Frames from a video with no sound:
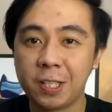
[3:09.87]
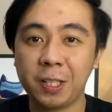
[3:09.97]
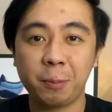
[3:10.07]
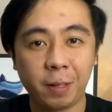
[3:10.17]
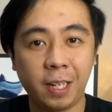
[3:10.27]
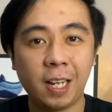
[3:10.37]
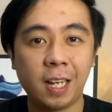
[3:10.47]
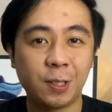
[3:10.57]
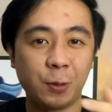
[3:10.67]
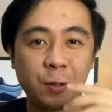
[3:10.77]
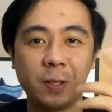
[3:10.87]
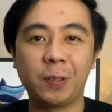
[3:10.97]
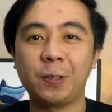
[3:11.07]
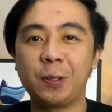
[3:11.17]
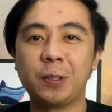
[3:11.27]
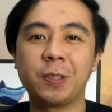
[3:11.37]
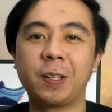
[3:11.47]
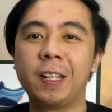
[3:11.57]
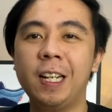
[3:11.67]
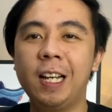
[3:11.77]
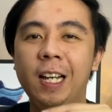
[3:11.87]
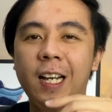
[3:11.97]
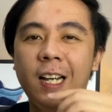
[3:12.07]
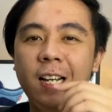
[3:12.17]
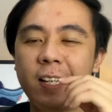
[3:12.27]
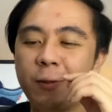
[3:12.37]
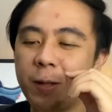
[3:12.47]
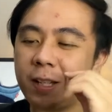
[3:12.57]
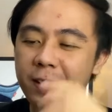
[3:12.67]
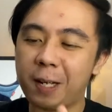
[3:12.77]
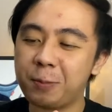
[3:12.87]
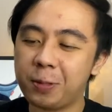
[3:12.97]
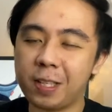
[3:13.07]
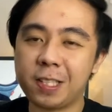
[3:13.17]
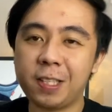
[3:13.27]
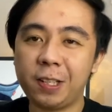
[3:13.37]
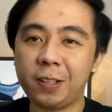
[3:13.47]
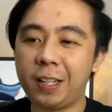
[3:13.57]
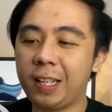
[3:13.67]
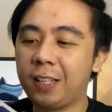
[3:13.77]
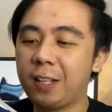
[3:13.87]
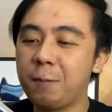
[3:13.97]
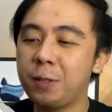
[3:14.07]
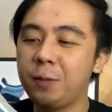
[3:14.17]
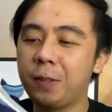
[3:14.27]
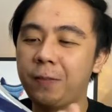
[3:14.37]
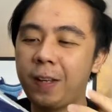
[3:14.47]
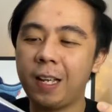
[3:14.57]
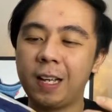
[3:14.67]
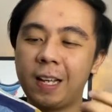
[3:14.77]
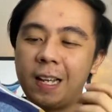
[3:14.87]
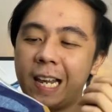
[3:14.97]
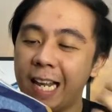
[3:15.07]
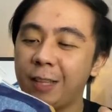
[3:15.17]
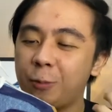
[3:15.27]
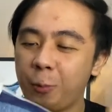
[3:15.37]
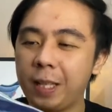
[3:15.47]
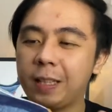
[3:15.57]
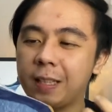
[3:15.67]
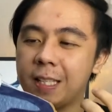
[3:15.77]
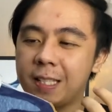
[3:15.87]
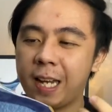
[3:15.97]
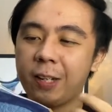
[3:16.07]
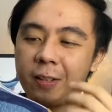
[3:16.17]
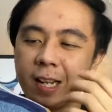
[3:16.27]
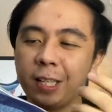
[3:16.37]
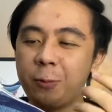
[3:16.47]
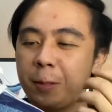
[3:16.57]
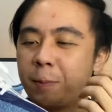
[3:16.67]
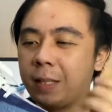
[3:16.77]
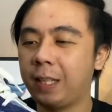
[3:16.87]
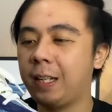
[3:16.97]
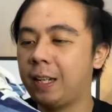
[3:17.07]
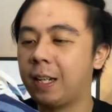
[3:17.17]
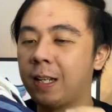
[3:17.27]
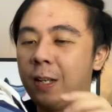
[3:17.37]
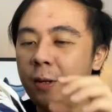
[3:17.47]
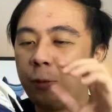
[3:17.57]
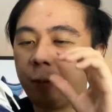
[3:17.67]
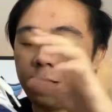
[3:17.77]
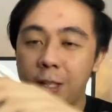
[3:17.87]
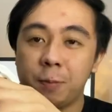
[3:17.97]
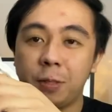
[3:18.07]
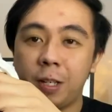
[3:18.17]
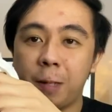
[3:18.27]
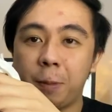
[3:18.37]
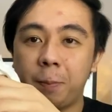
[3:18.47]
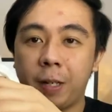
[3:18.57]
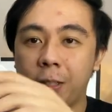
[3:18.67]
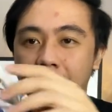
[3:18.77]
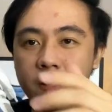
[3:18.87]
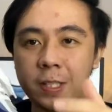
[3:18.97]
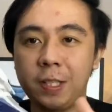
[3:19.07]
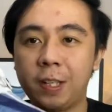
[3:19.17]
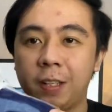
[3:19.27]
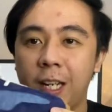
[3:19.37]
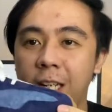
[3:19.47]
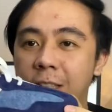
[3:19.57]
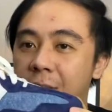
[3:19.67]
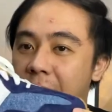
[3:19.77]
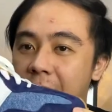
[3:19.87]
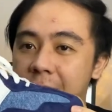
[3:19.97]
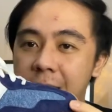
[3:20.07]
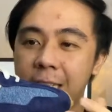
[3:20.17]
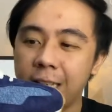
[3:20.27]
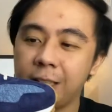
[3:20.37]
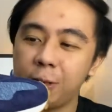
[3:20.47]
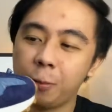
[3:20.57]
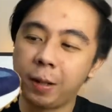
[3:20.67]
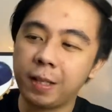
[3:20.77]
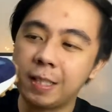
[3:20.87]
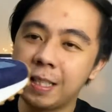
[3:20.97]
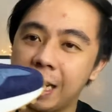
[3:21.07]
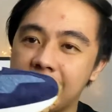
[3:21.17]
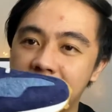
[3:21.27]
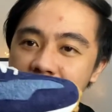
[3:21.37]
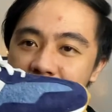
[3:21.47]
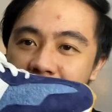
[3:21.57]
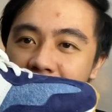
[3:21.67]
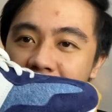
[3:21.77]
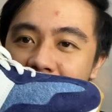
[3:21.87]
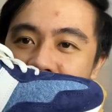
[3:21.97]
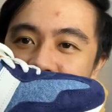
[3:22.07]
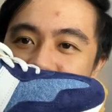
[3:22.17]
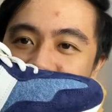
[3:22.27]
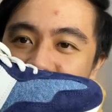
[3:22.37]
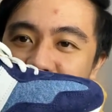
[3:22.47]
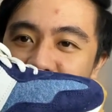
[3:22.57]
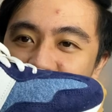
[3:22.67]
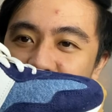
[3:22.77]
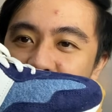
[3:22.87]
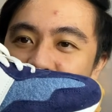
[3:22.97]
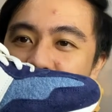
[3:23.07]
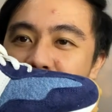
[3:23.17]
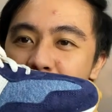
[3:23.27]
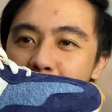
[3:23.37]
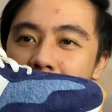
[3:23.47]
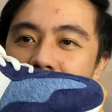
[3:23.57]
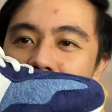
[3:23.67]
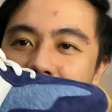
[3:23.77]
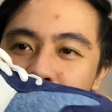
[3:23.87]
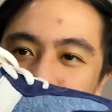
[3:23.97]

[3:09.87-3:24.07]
Santa Maria, so shout out to you, sir. When it comes to this sneaker, it comes with a lightweight design or lightweight material when it comes to the upper part of the sneaker, and you're gonna see right away this exaggerated N logo of New Balance